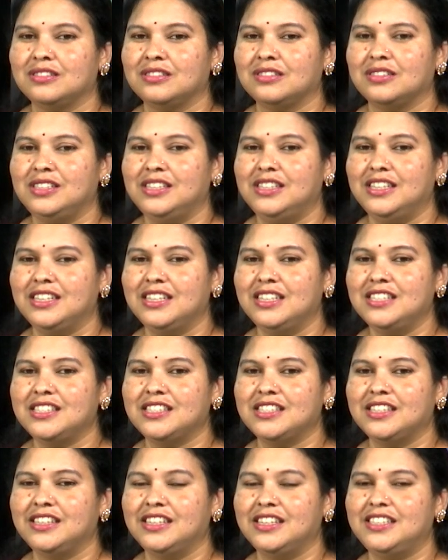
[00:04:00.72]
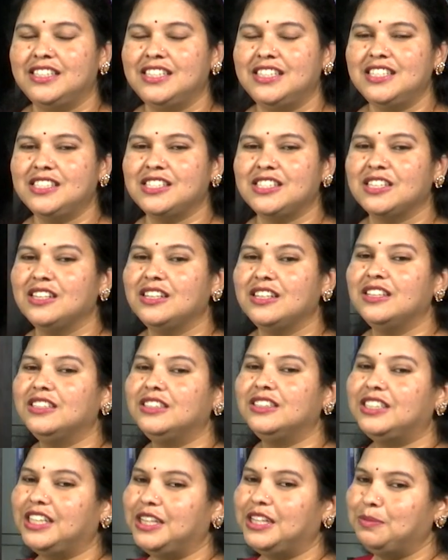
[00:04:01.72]
Yes, it is
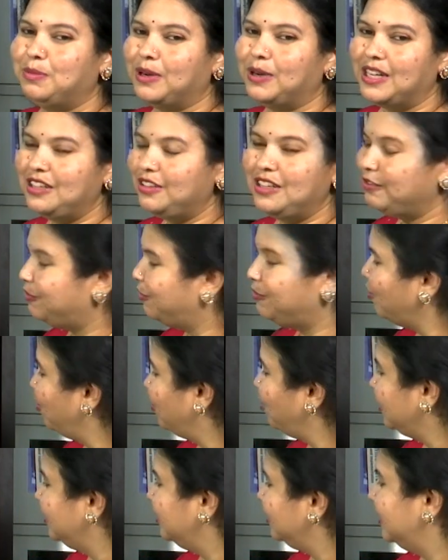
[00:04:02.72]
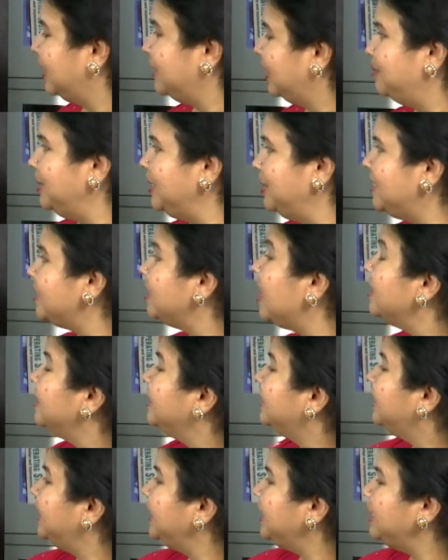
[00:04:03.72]
3 by 4. That means
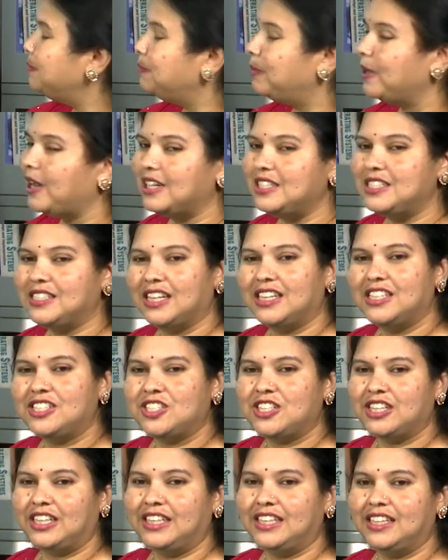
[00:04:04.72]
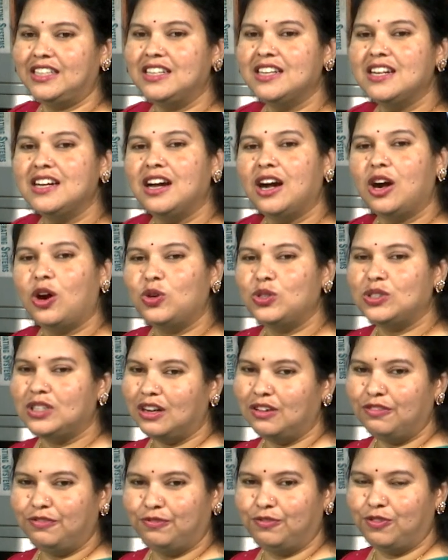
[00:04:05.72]
3 parts are shaded out of
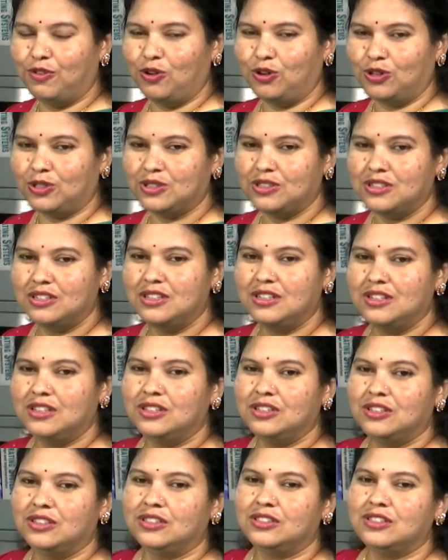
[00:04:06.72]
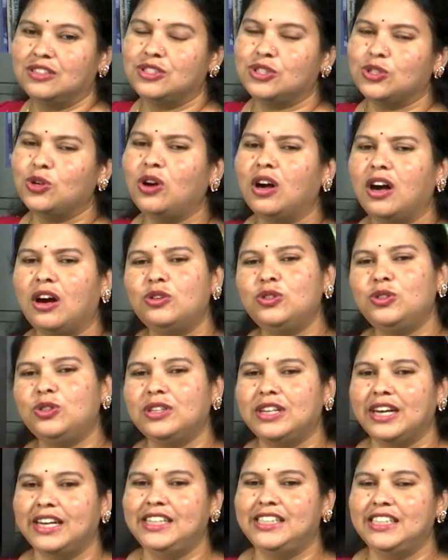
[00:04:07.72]
4. So how to
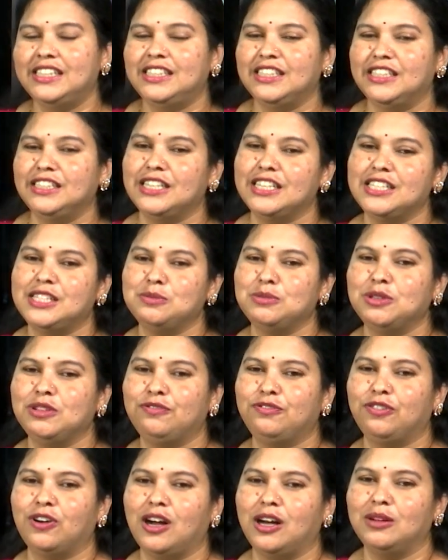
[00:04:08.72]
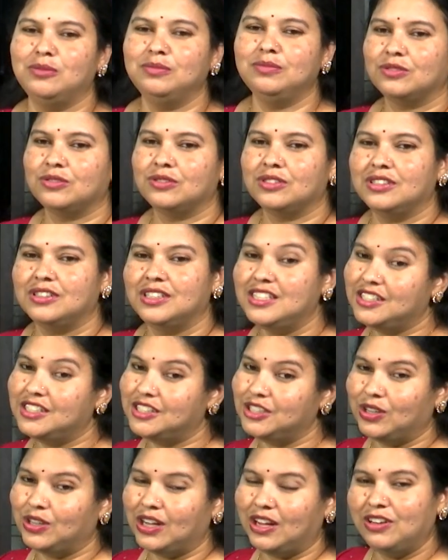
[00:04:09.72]
write it in decimal form? This you
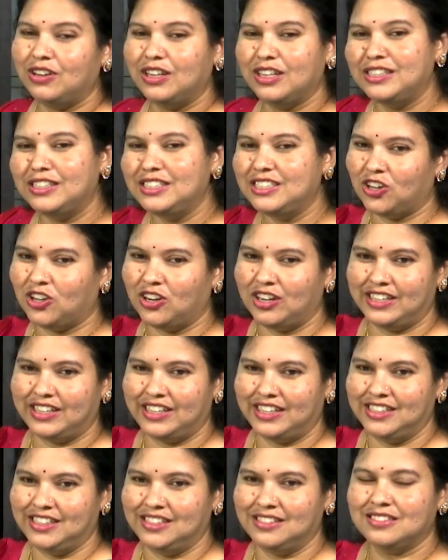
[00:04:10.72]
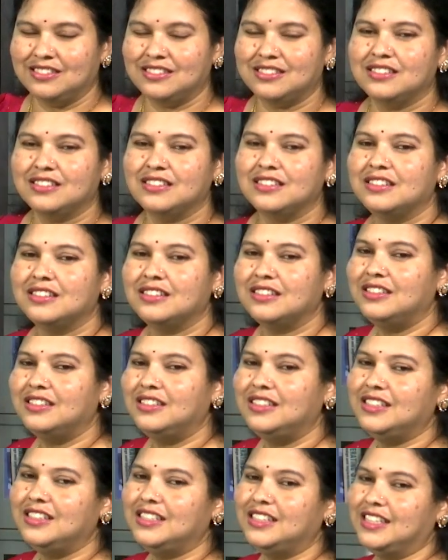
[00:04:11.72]
have learnt already.
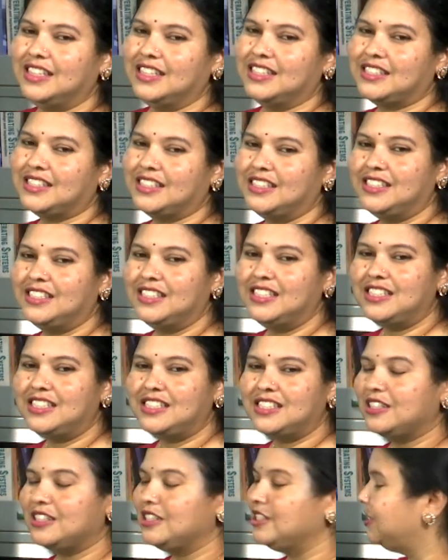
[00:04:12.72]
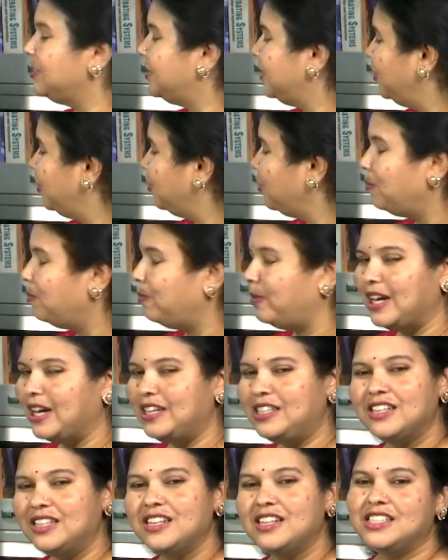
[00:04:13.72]
Yes, it is
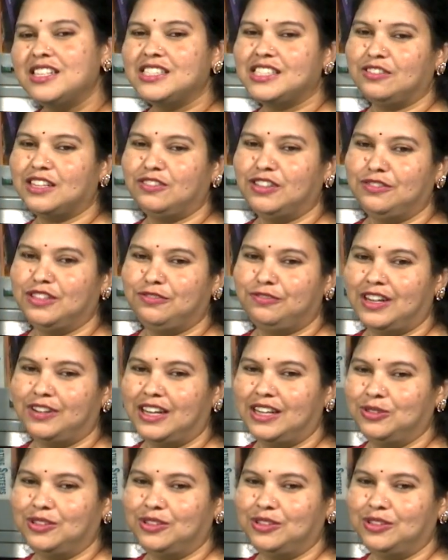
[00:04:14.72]
0.75.